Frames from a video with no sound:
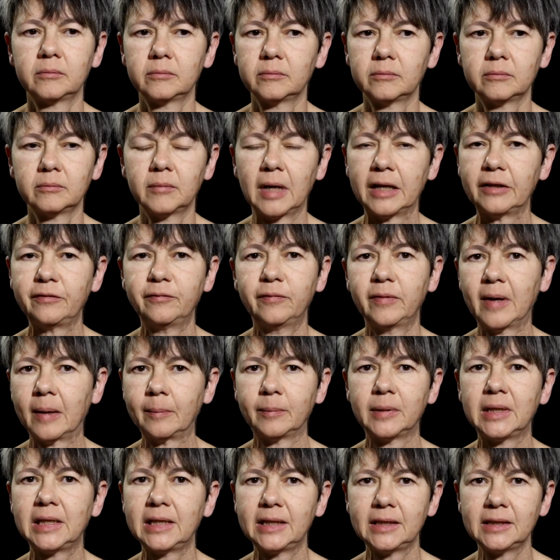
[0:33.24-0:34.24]
my
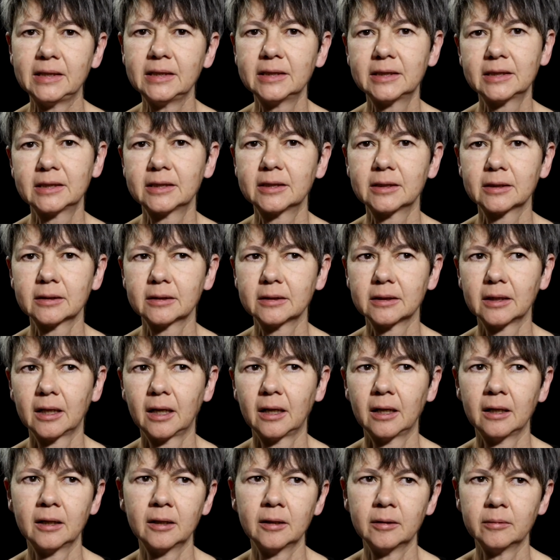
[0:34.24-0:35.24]
family's
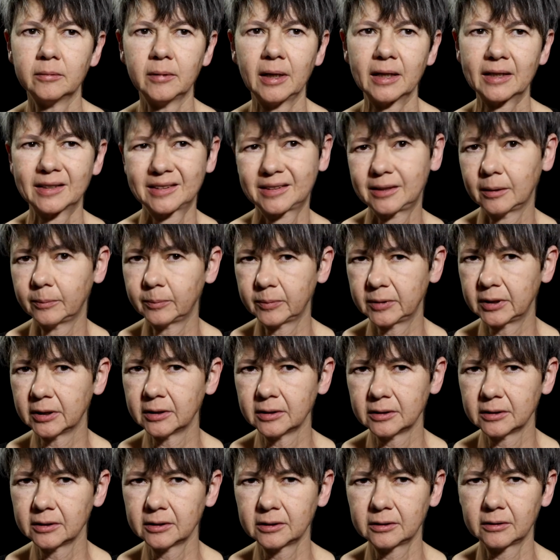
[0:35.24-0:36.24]

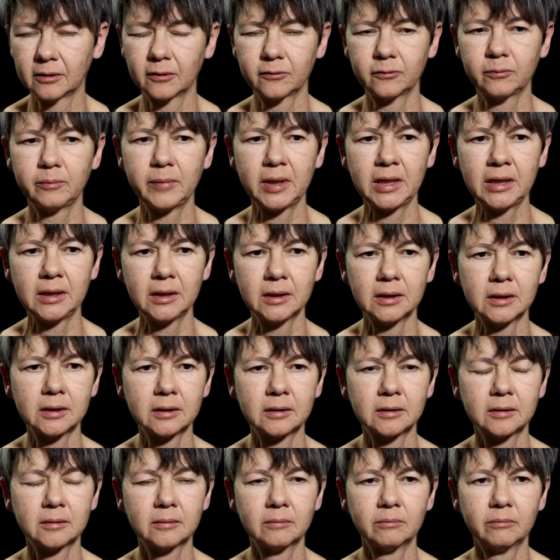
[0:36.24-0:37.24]
acceptance of me,
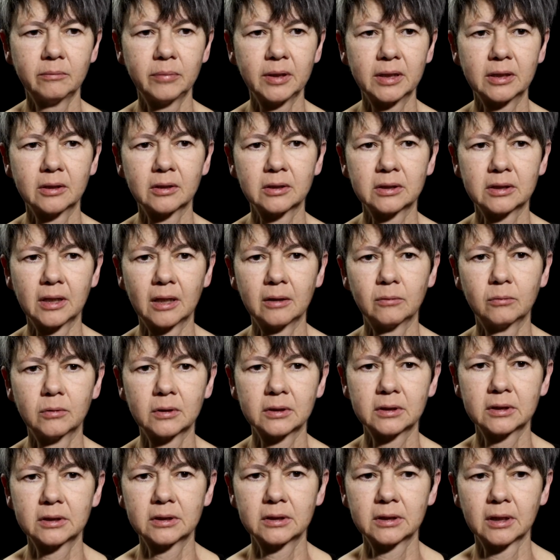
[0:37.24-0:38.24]
because I
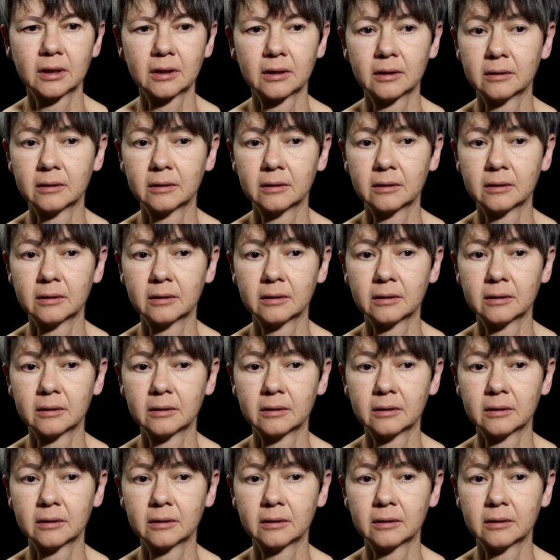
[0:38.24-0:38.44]
was